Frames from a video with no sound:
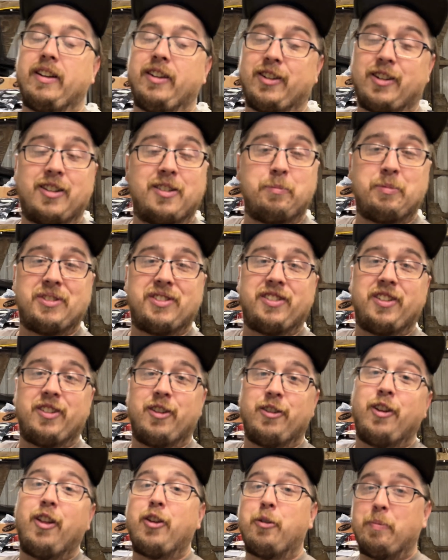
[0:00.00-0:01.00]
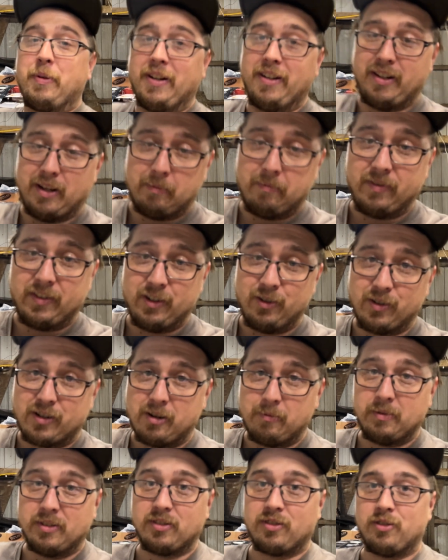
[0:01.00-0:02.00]
you're gonna be seeing another PDM video
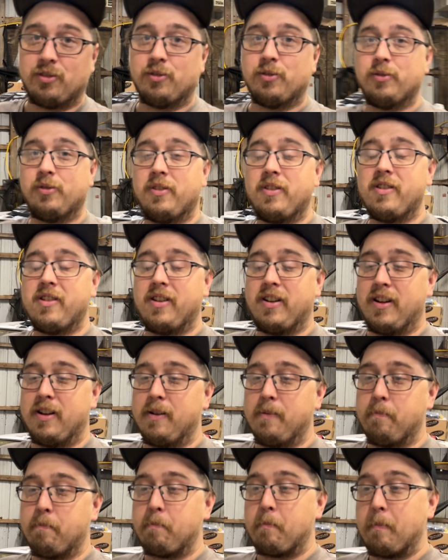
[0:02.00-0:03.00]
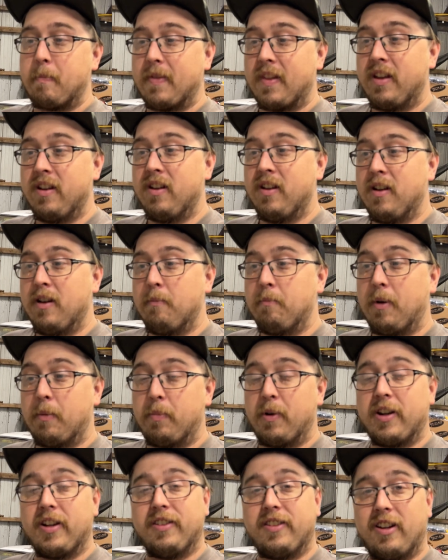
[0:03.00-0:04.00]
coming soon. Um, my
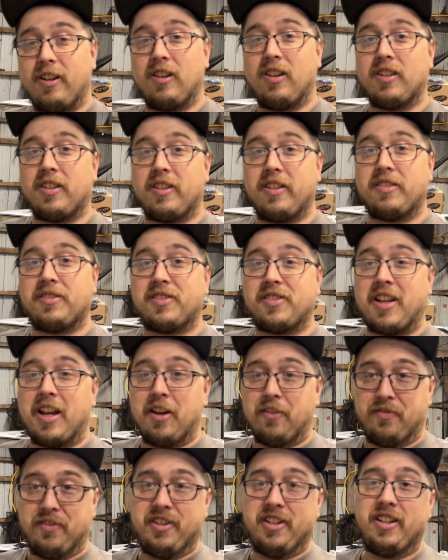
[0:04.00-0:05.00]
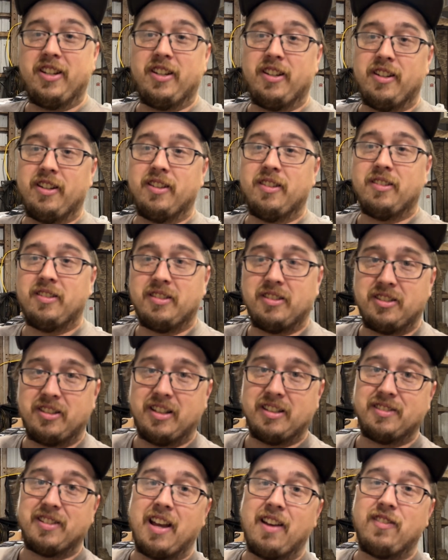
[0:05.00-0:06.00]
buddy Derek's FD
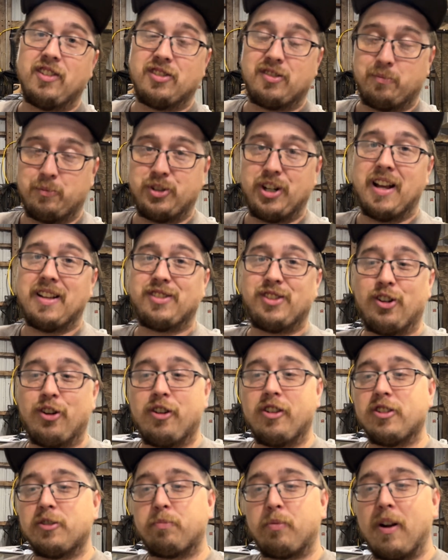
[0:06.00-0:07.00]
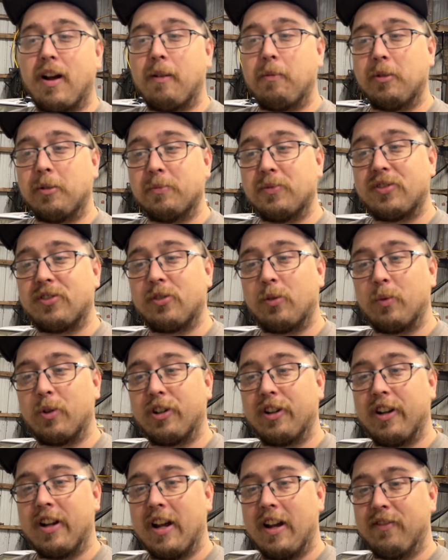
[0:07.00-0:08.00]
is having some chassis harness problems, so we're
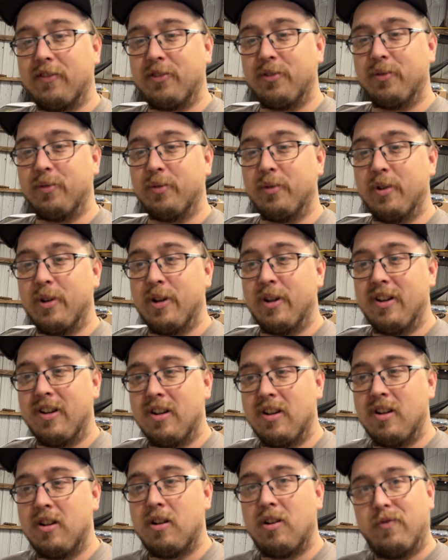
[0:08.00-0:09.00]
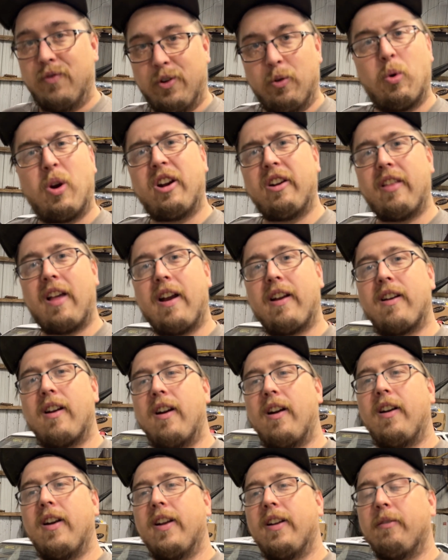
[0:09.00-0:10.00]
gonna have to rewire that
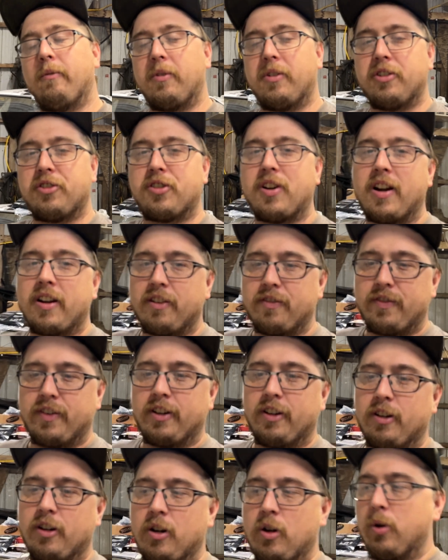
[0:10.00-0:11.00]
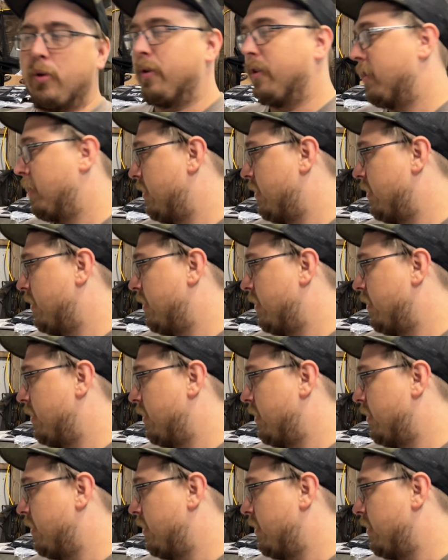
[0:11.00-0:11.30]
car, and we're trying to figure out